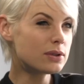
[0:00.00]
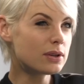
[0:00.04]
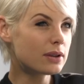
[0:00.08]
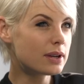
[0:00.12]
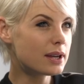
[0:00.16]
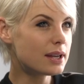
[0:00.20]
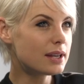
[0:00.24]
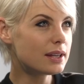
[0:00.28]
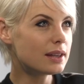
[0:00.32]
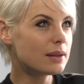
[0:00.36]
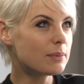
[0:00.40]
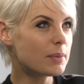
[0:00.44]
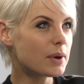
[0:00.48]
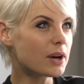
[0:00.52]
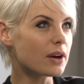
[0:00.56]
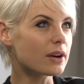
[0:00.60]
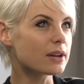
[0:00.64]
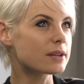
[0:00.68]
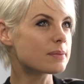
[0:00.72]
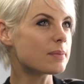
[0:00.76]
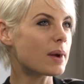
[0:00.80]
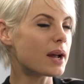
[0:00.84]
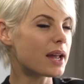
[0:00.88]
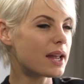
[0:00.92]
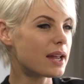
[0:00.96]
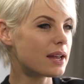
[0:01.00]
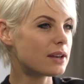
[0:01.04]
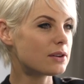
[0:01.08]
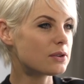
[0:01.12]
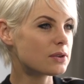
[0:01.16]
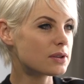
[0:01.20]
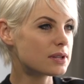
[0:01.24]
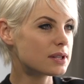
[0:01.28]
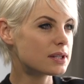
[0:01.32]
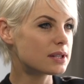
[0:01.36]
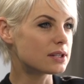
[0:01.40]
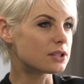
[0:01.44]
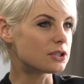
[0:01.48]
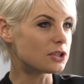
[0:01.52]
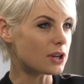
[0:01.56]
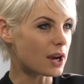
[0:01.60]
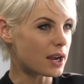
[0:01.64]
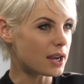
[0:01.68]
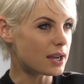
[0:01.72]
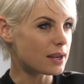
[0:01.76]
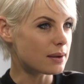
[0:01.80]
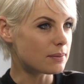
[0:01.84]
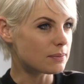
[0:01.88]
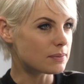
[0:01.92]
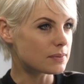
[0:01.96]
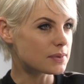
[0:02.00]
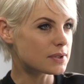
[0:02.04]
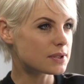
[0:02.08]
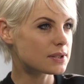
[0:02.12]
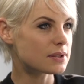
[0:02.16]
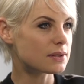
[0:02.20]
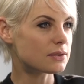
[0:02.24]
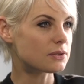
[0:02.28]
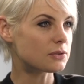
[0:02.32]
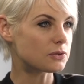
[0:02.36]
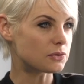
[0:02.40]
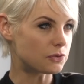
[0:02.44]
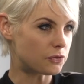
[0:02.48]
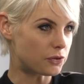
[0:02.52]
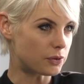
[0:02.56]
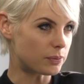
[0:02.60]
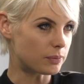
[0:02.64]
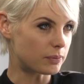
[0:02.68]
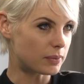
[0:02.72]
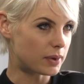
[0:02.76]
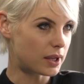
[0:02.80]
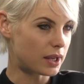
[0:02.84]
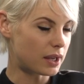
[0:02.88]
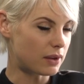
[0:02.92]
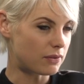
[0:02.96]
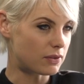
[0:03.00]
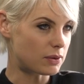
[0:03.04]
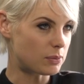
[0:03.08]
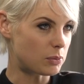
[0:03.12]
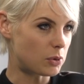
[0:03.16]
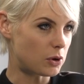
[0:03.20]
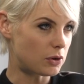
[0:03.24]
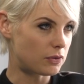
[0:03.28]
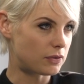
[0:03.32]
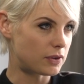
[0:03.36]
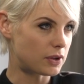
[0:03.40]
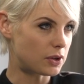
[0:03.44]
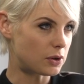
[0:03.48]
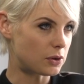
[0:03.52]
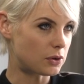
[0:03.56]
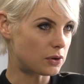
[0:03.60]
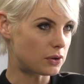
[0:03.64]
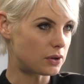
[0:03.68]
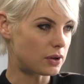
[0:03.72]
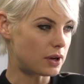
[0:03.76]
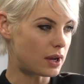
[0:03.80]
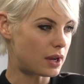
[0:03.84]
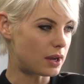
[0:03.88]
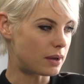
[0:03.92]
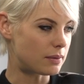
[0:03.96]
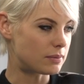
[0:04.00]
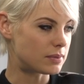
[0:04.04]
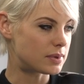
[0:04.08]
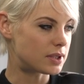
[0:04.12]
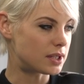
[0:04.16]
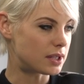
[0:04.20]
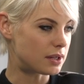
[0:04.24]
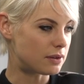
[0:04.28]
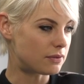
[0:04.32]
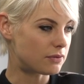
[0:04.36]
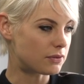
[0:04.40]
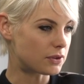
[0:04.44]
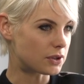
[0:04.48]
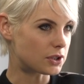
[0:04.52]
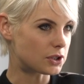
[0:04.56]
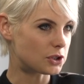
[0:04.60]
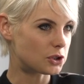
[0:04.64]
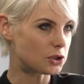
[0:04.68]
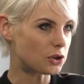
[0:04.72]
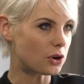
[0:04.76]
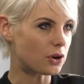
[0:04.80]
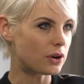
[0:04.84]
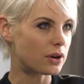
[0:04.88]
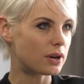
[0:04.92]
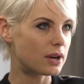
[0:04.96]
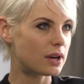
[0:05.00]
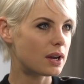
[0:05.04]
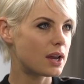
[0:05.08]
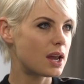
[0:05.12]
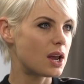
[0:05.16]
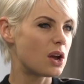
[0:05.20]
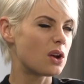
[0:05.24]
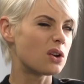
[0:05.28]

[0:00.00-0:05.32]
was looking in the mirror because my hairdresser, James, from Kevin Murphy, who did it for the show,